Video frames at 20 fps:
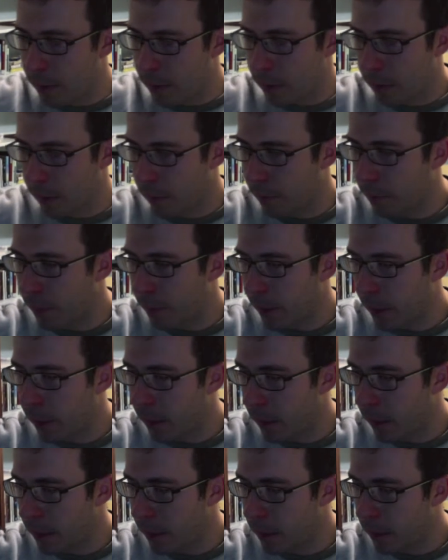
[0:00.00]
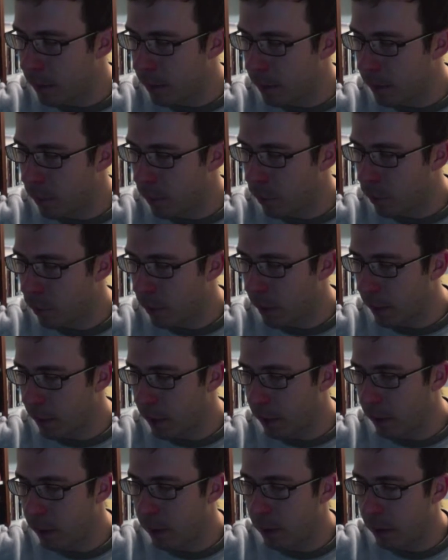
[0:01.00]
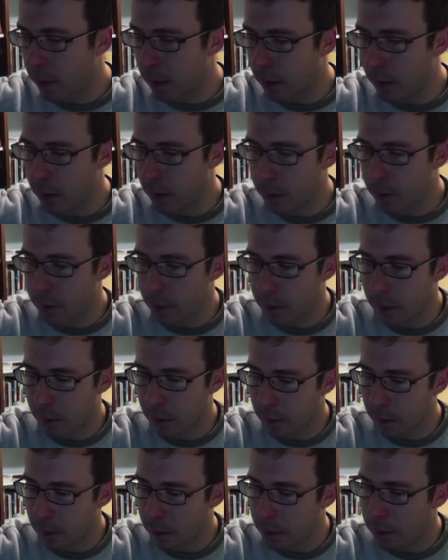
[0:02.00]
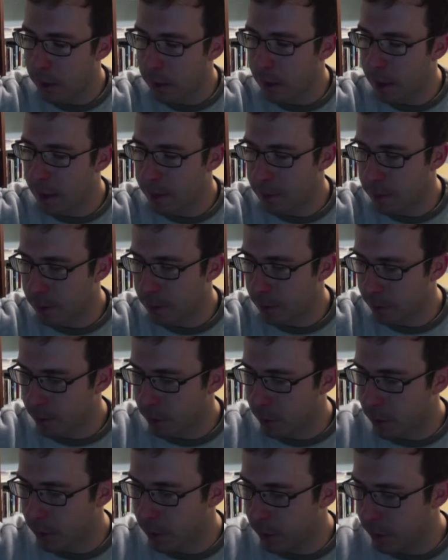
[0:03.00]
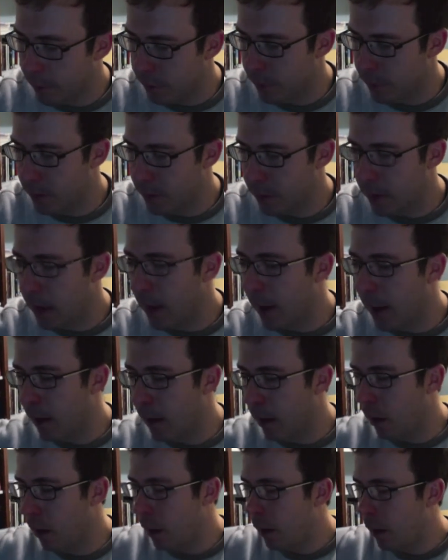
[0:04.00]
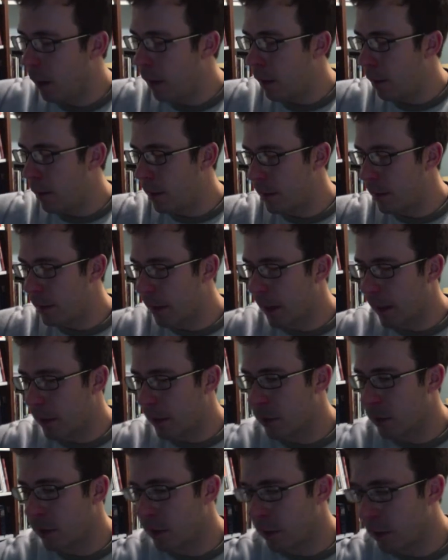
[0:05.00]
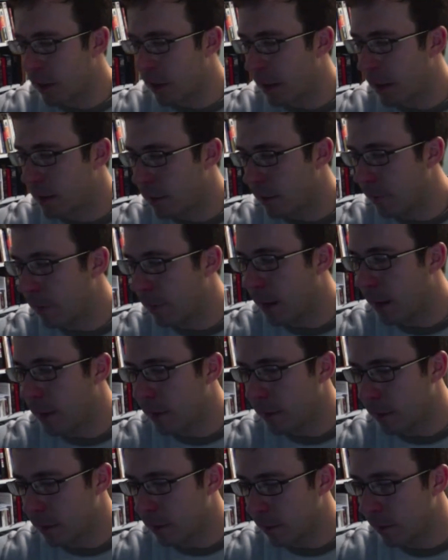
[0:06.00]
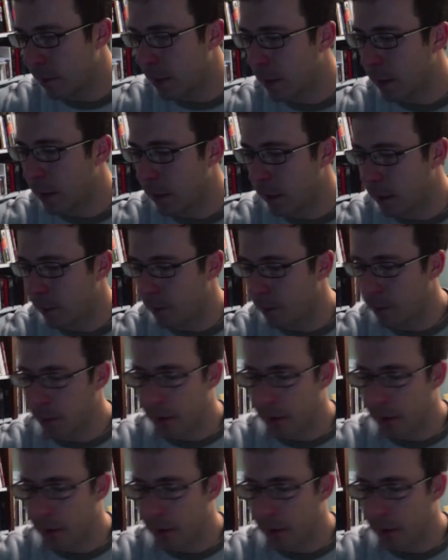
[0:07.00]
and then compare it with another classic brown ale style that's actually classified as an